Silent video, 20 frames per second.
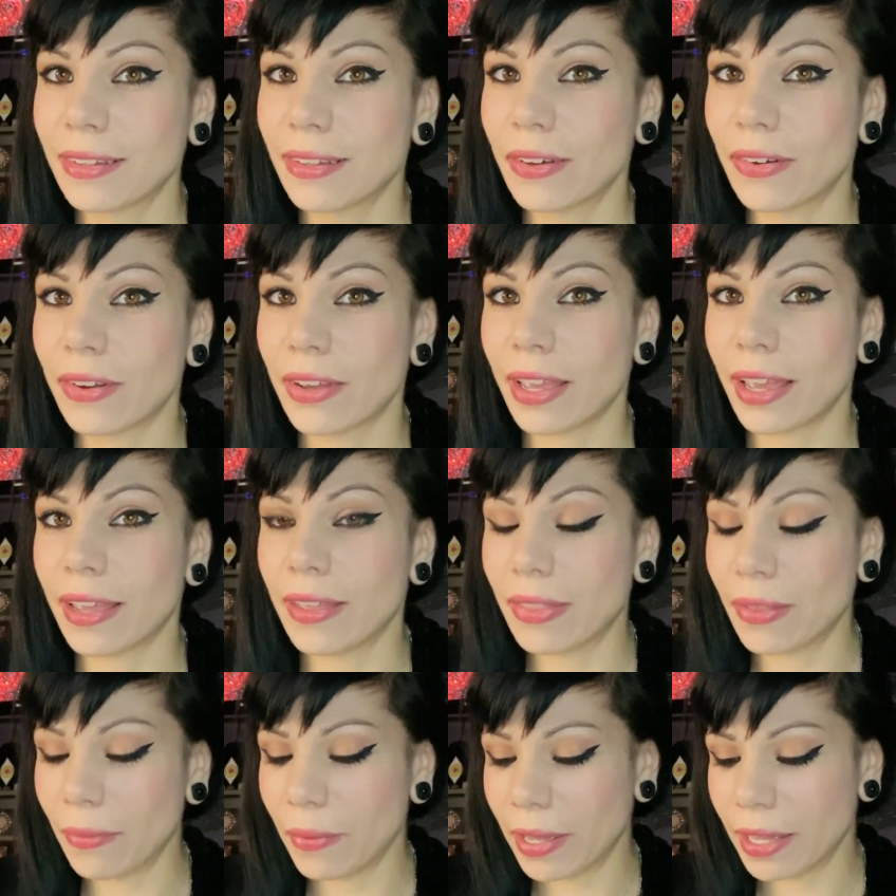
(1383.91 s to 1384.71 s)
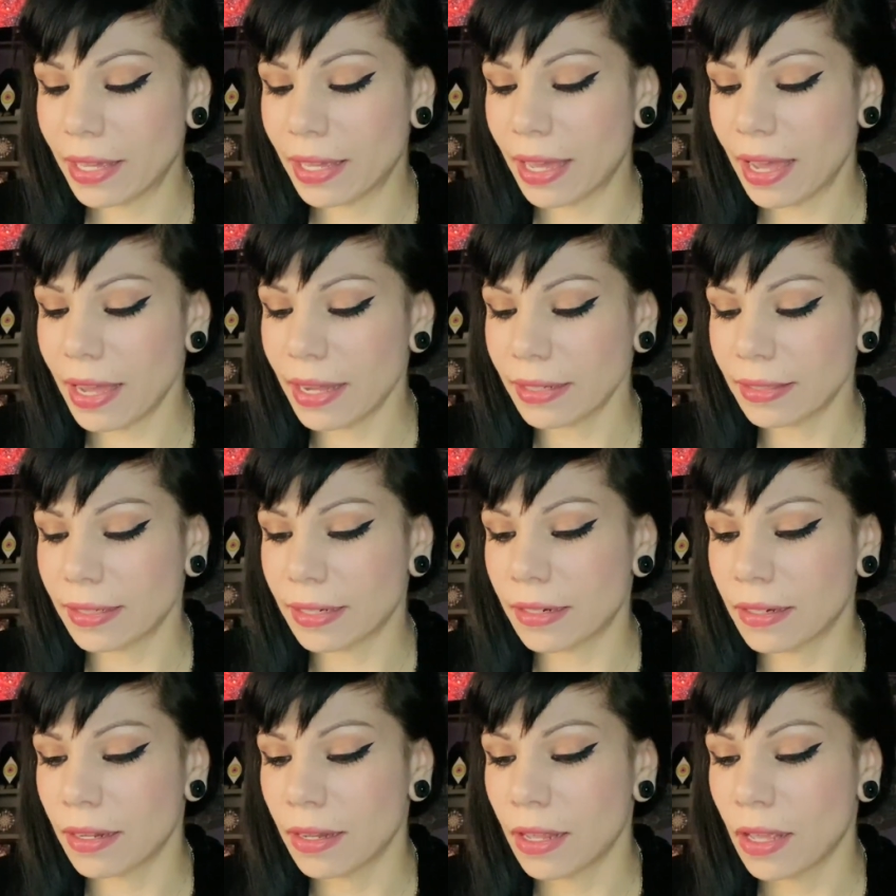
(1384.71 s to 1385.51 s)
Okay, and the way he
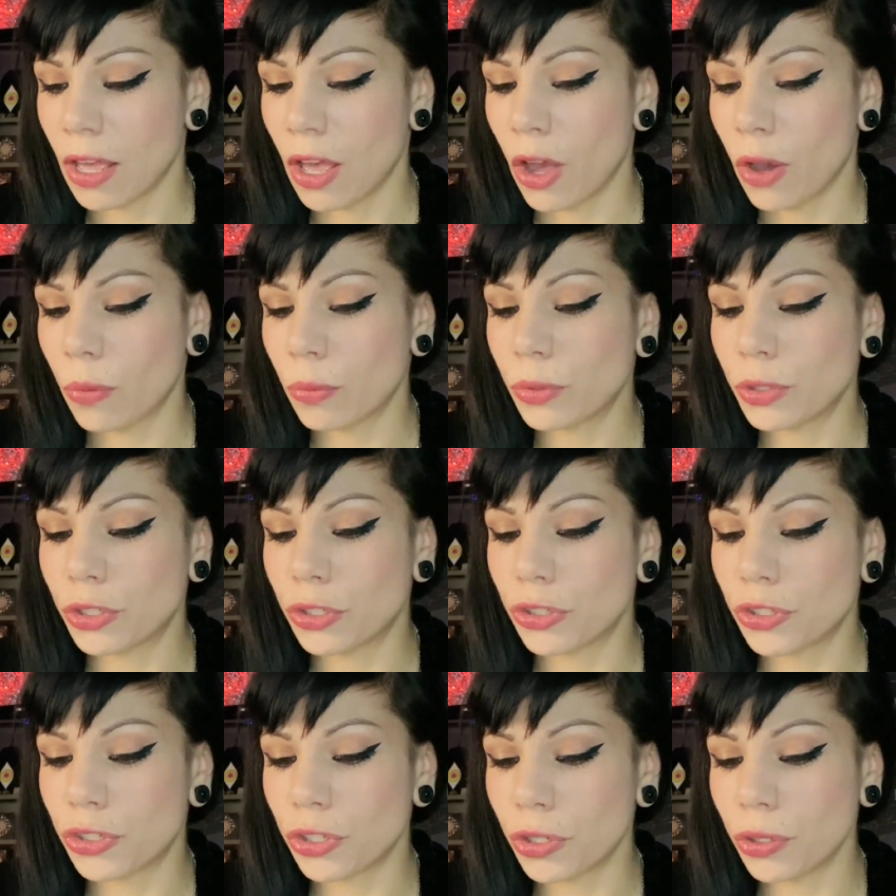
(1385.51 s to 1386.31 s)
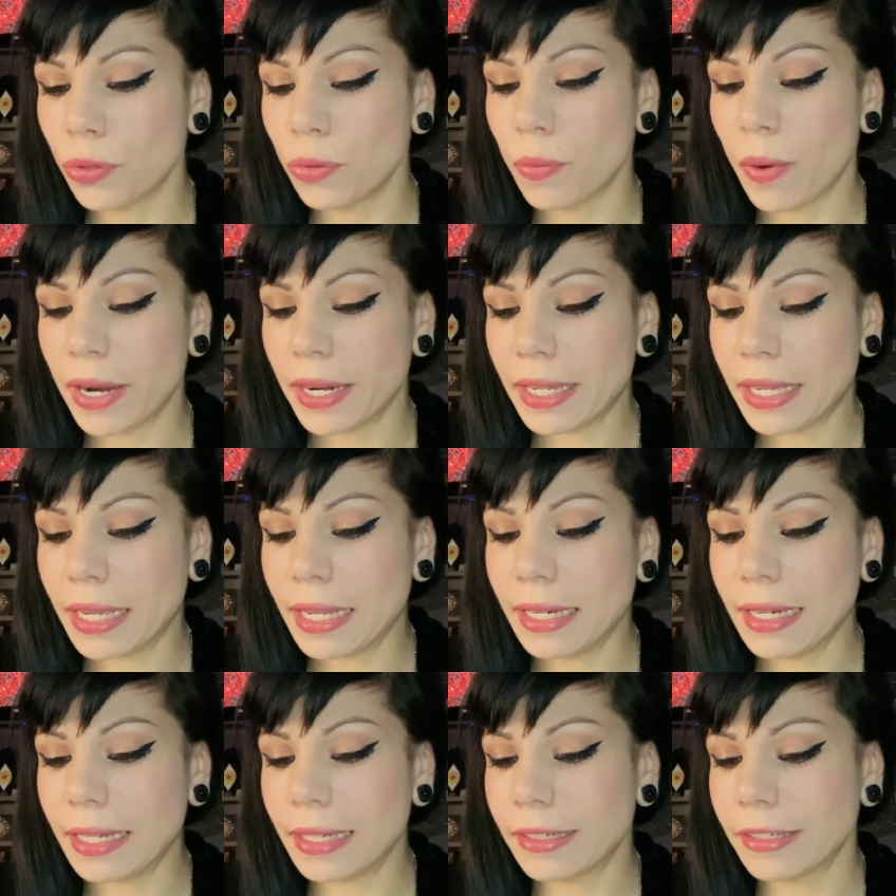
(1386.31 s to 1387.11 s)
acted, would do what
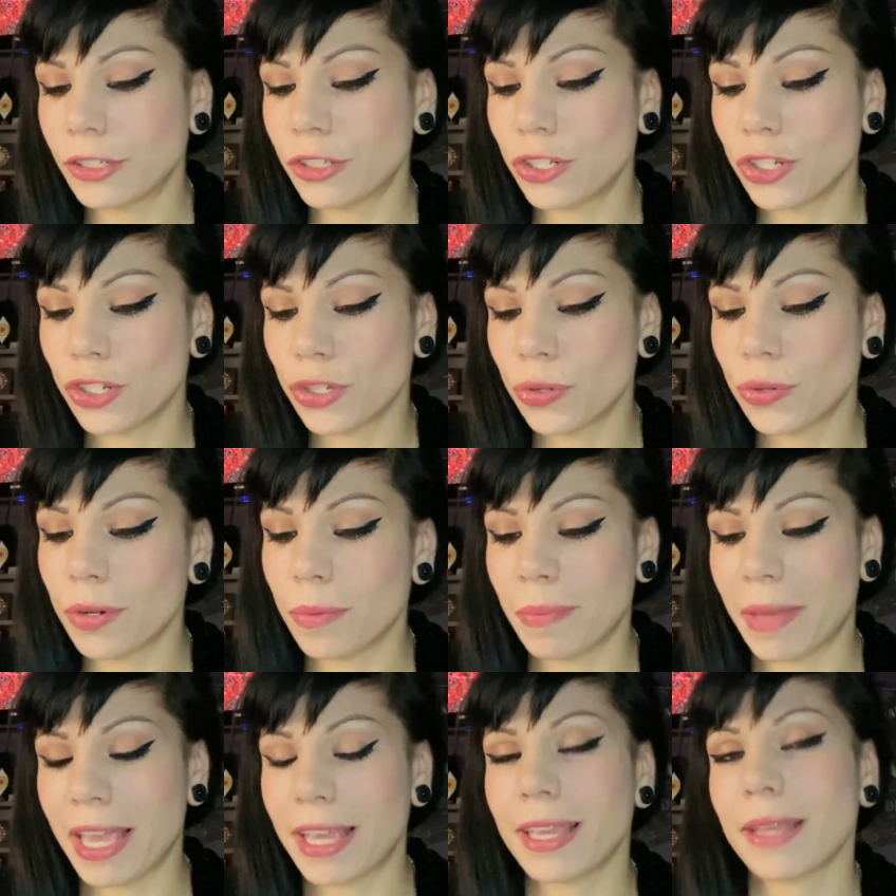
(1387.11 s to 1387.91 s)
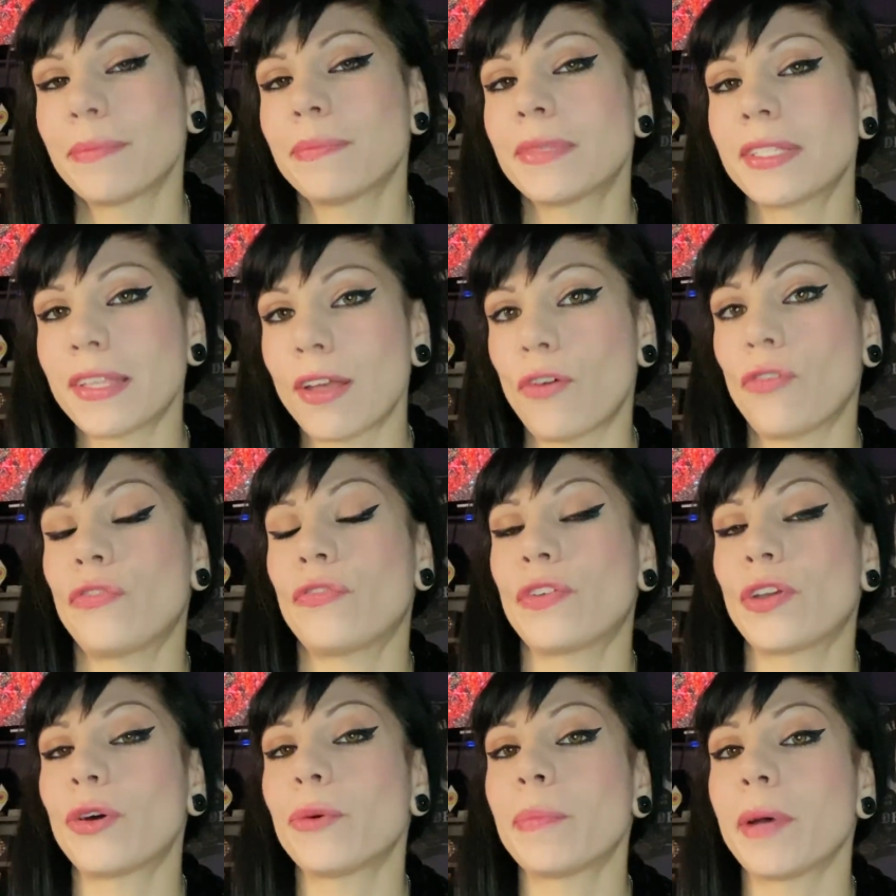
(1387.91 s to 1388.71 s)
he needed to do to make himself
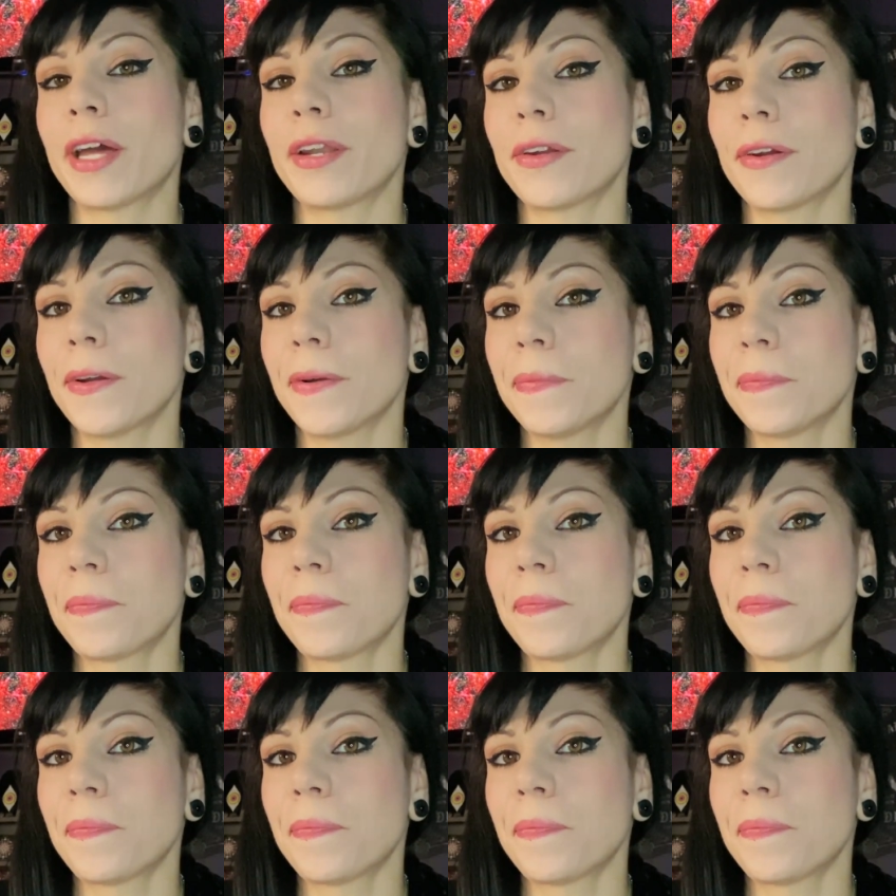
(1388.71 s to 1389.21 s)
feel better.